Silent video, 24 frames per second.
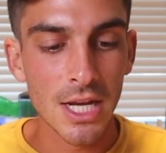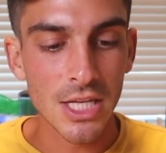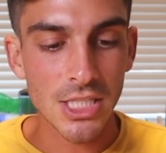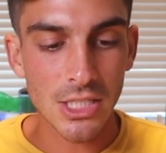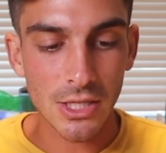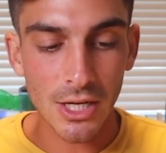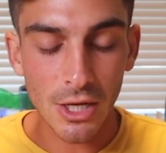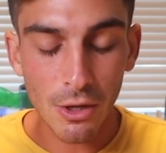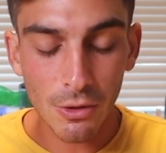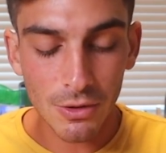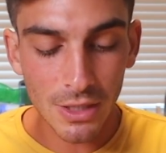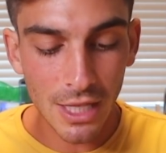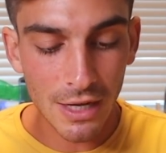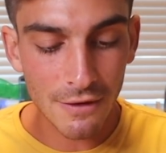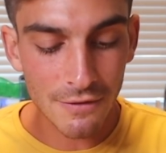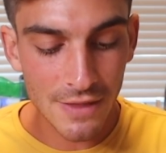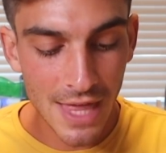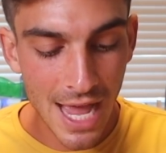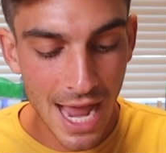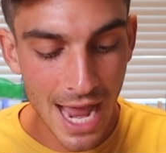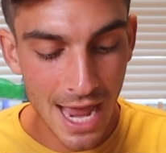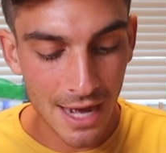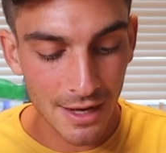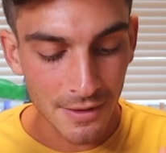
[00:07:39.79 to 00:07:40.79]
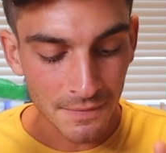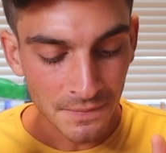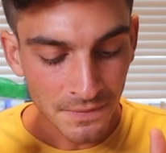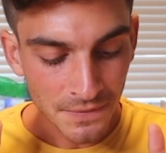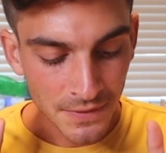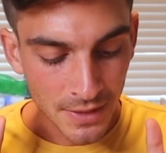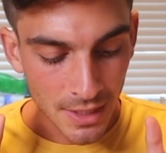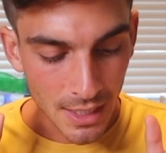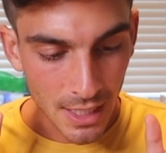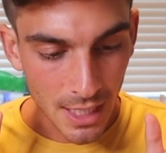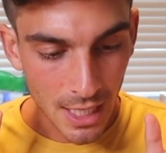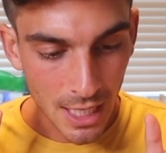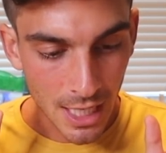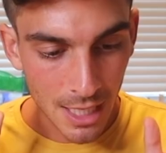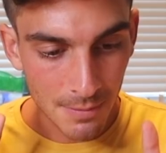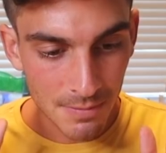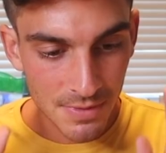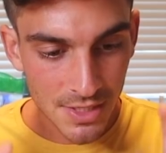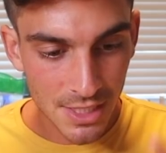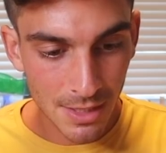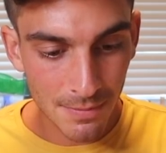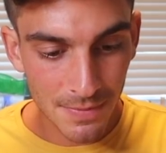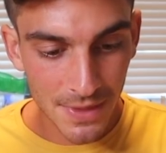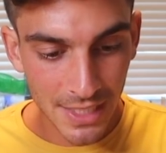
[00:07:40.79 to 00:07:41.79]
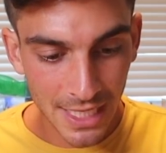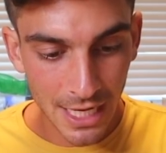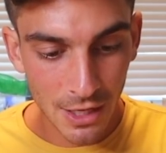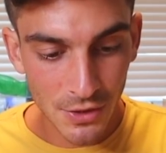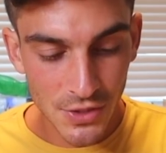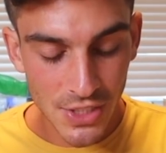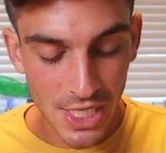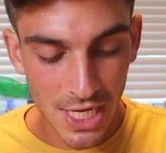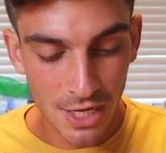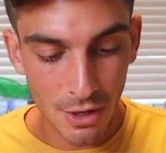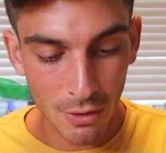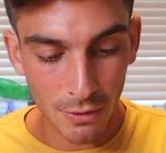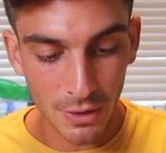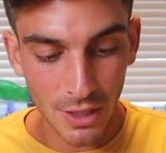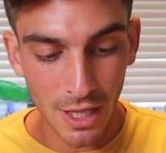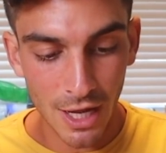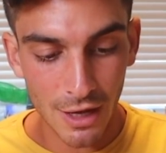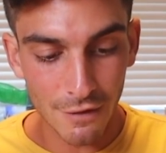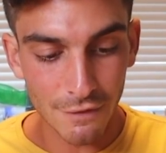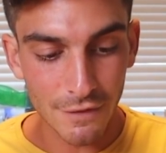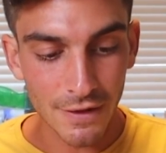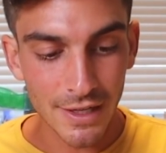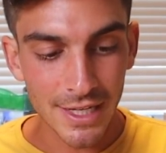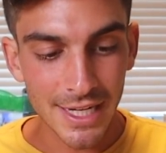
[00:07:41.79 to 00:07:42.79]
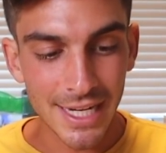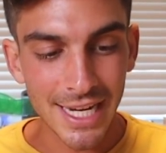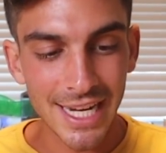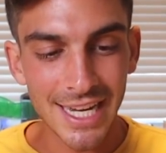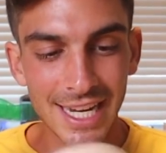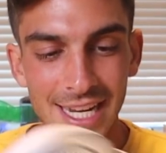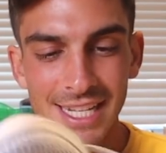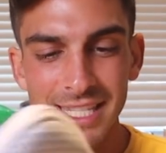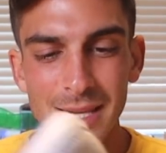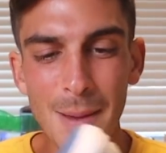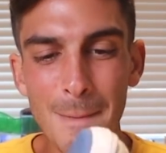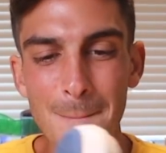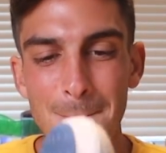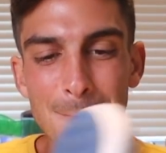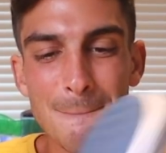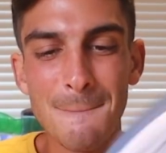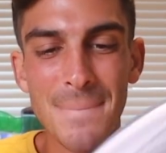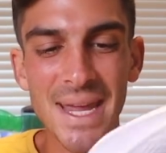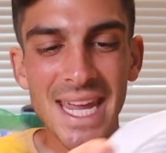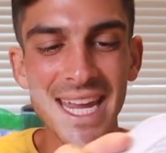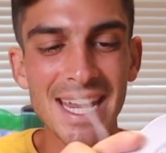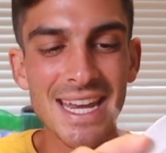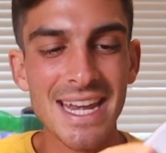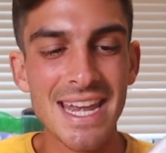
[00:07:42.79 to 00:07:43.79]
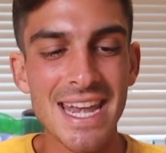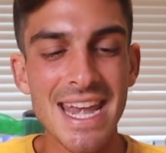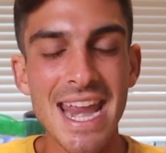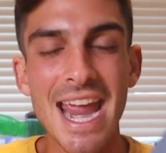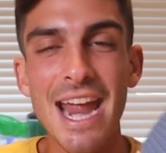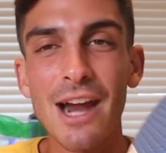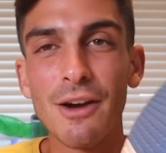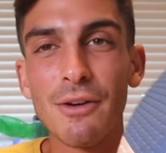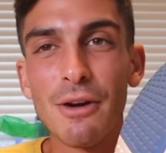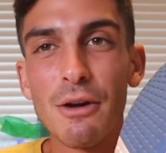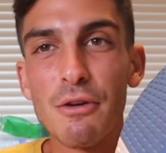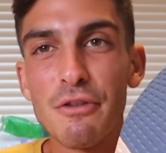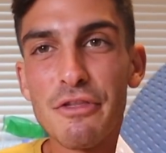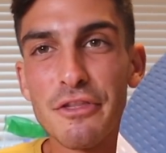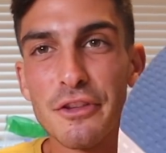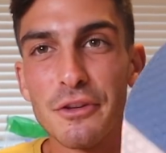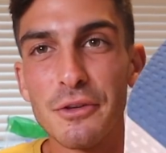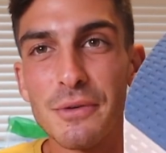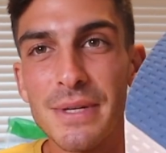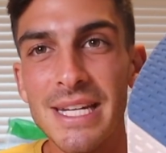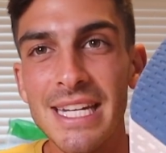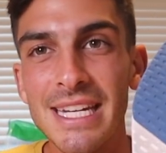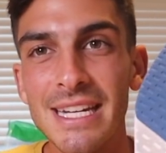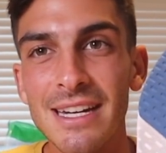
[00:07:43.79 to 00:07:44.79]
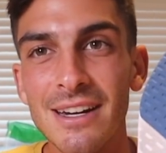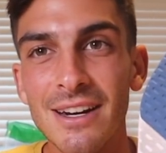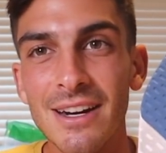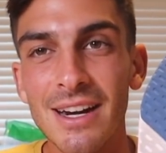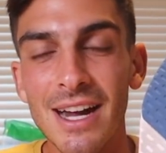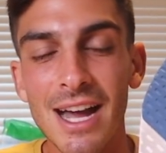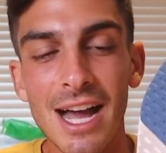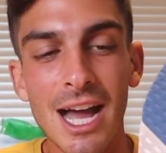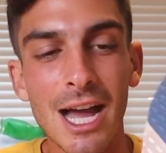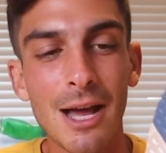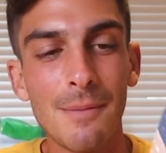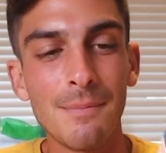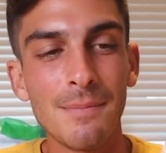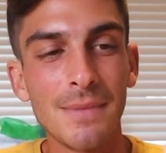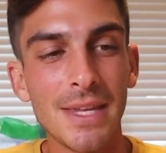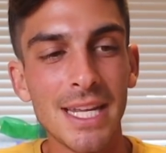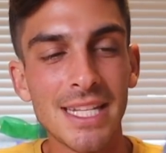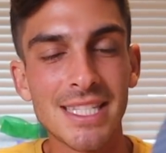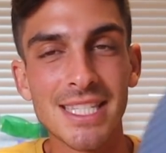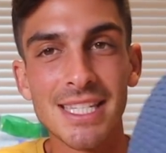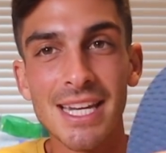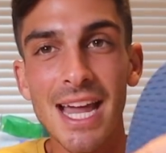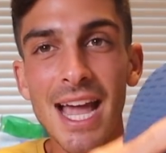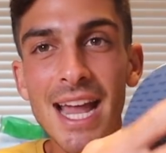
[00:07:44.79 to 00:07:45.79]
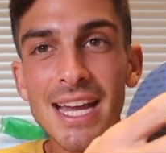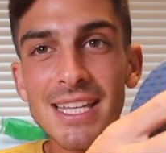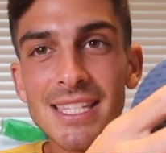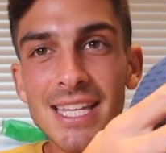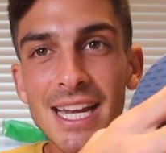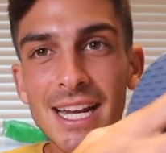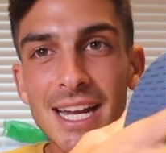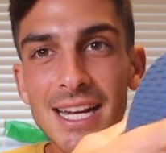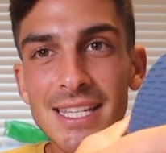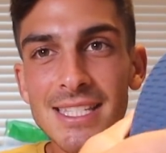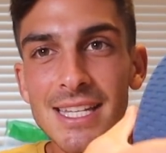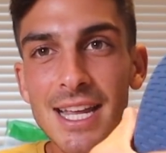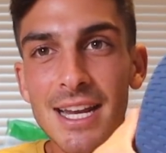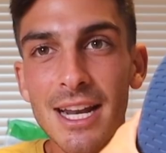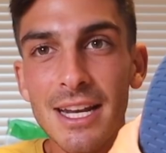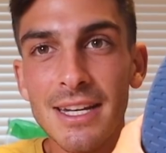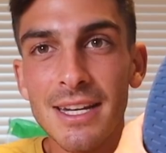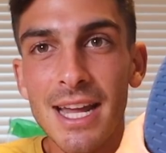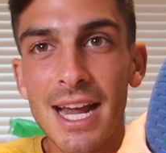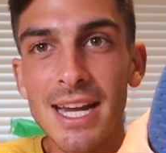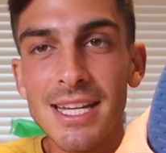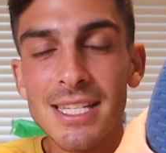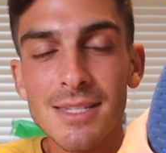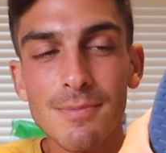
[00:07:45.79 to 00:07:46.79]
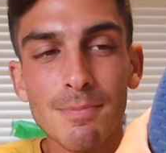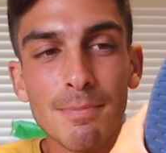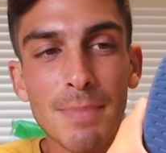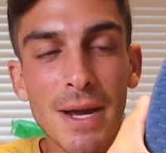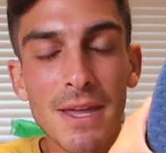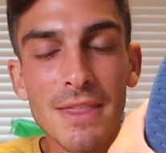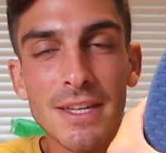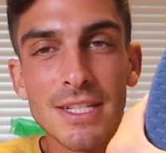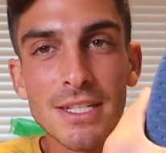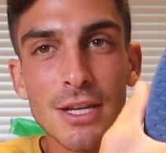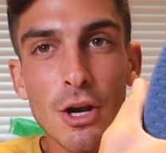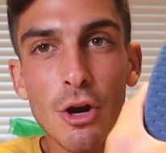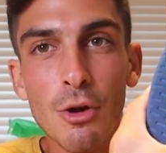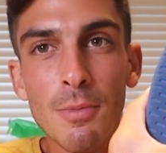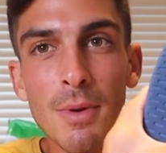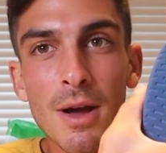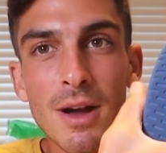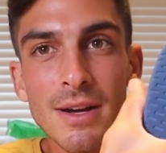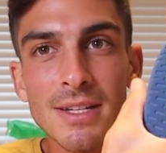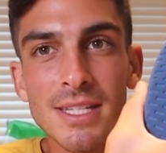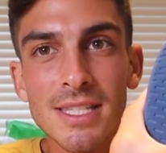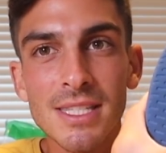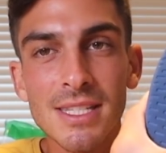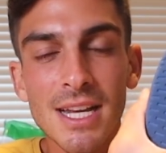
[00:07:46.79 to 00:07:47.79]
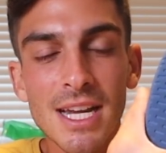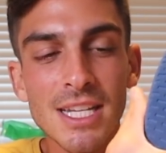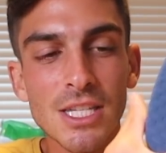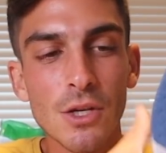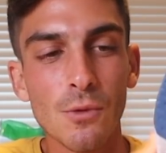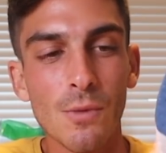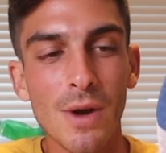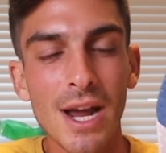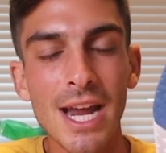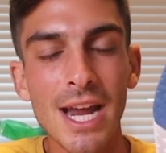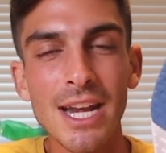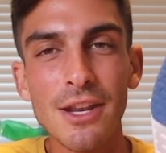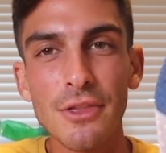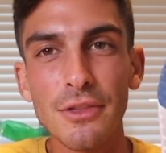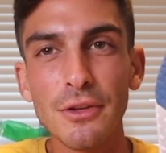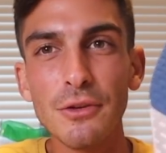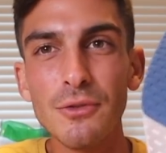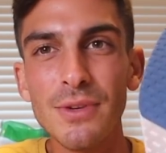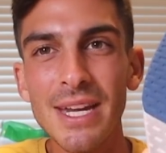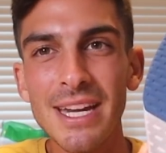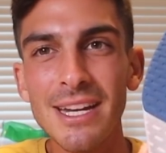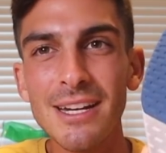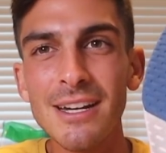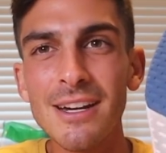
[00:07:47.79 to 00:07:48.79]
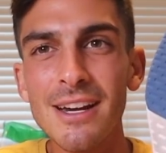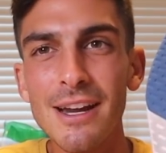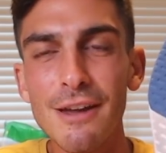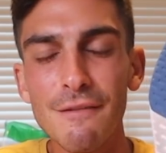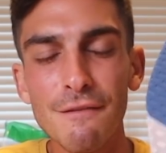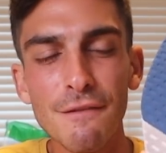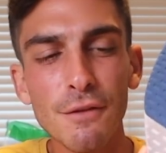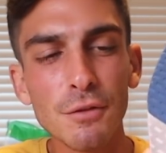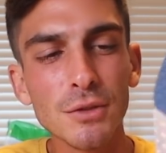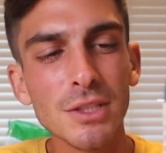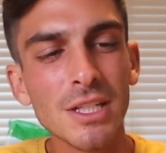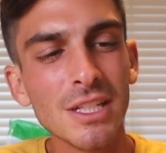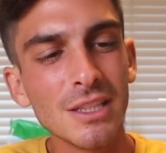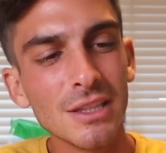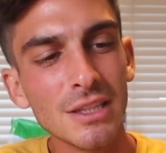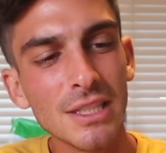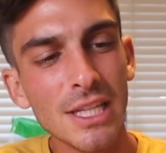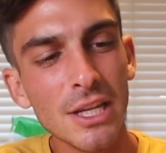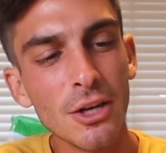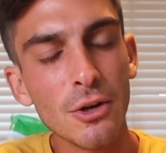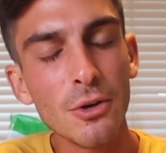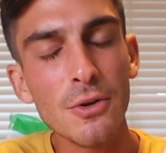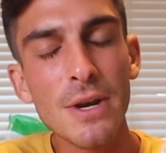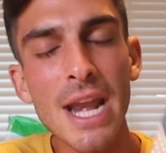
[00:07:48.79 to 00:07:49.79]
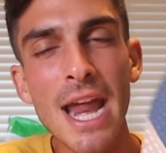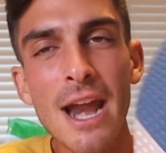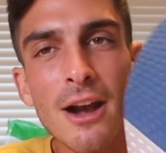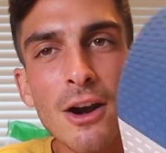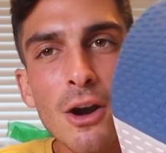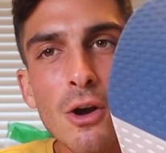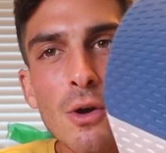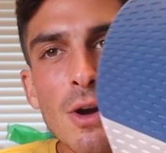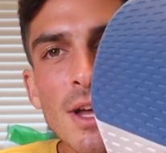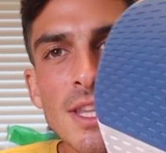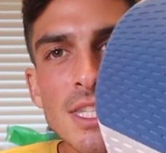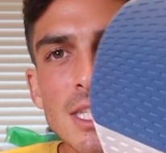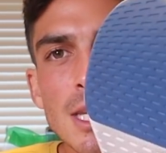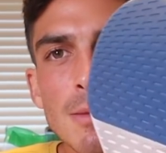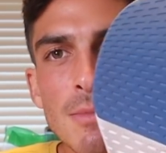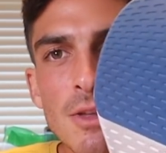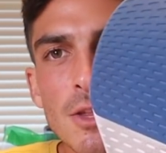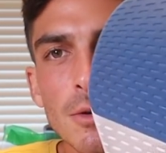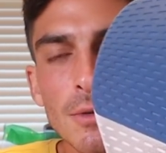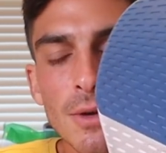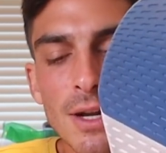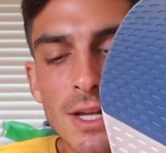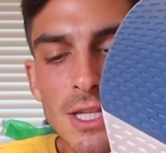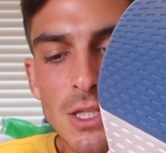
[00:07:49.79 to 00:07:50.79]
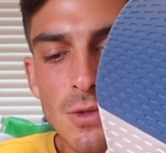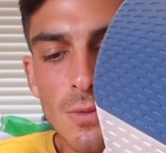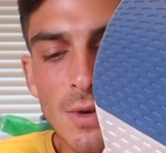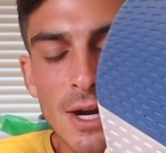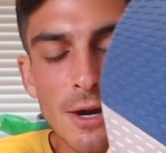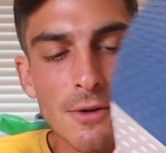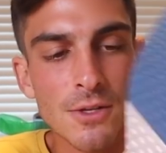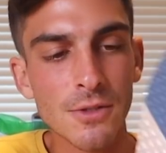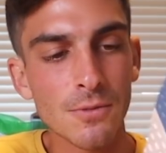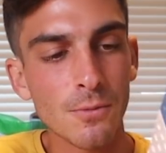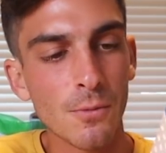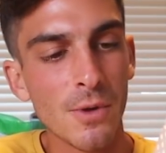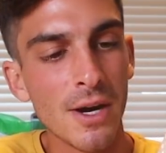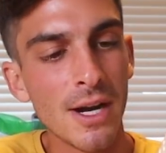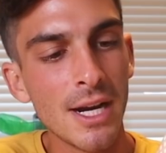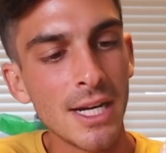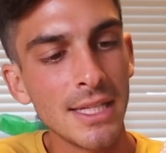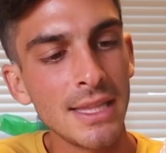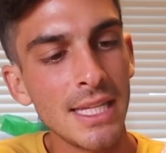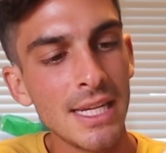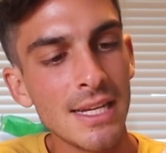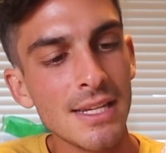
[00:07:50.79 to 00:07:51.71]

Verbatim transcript: So I don't love that. Something else I don't love. It is a bit narrow through here. It's nice, like I said, nice by the toe box. It's nice and wide through here. It felt a little narrow on some of the runs where I was wearing